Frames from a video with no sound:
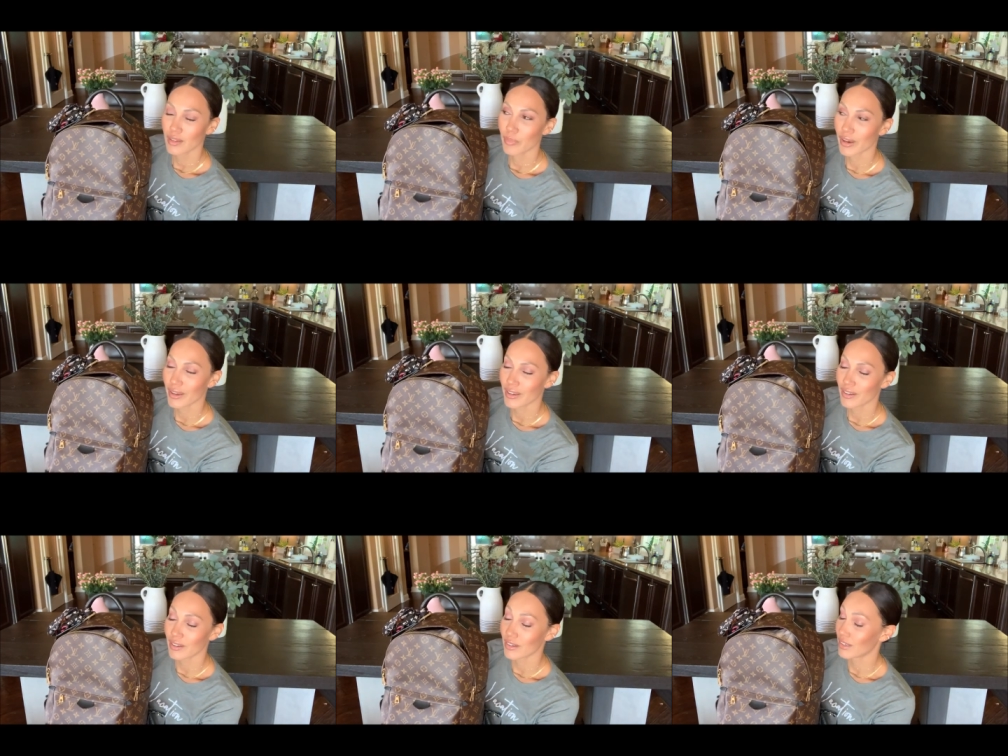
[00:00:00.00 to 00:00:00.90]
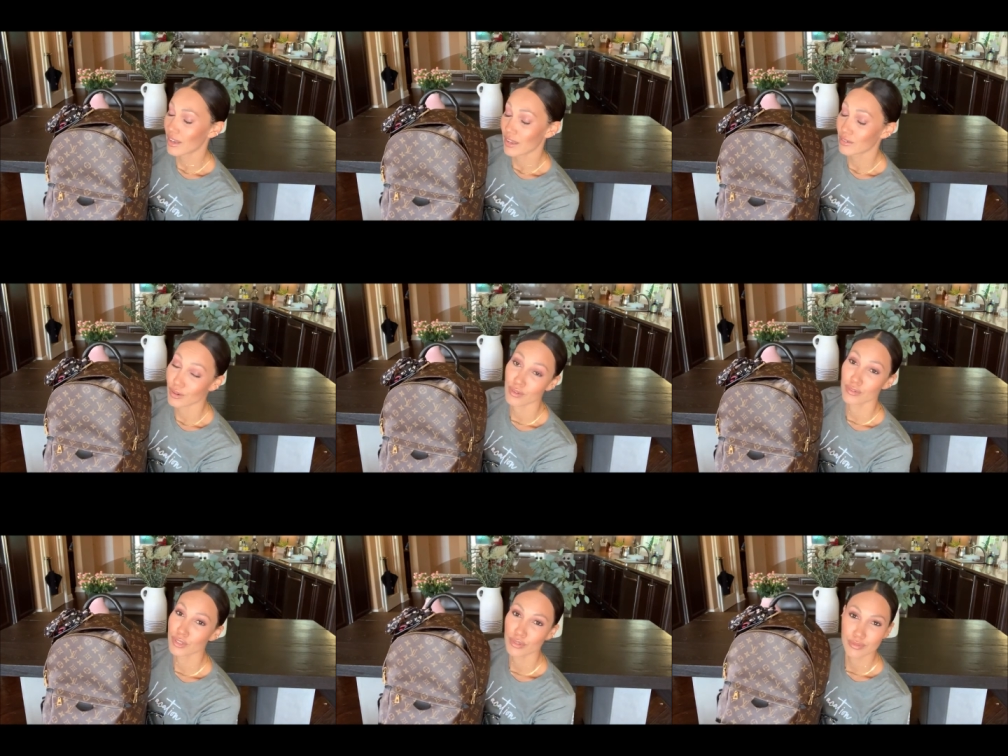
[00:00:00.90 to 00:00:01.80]
but I don't know,
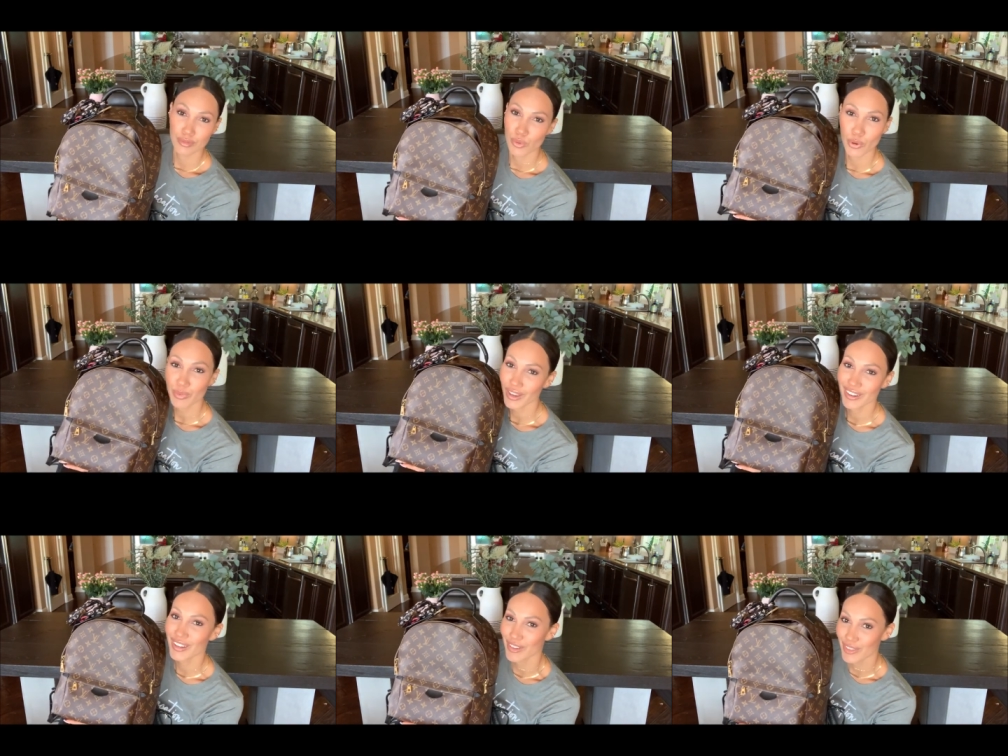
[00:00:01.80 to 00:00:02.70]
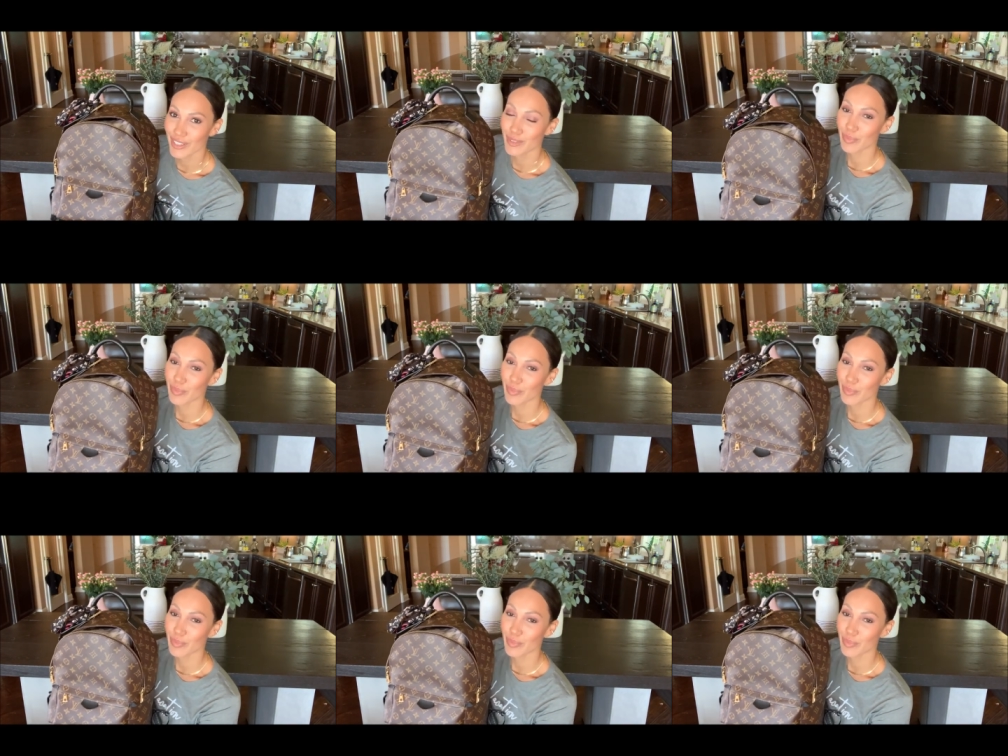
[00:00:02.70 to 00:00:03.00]
don't quote me on any of this,